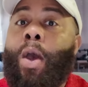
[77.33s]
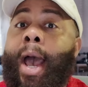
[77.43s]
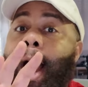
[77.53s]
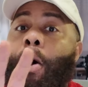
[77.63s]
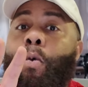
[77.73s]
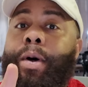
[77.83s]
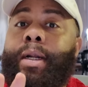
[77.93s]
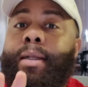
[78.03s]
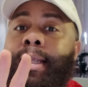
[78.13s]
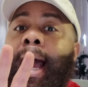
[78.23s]
How
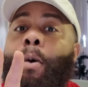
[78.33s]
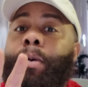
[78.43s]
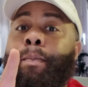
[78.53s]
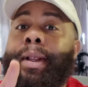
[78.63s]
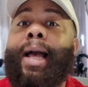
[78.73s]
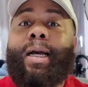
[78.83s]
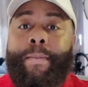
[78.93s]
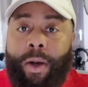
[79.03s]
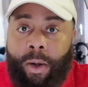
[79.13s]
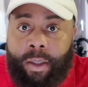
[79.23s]
would how would Black
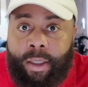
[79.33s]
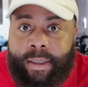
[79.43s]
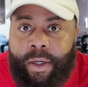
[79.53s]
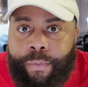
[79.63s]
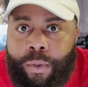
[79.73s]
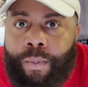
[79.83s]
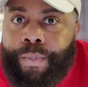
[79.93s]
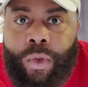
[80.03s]
America look different?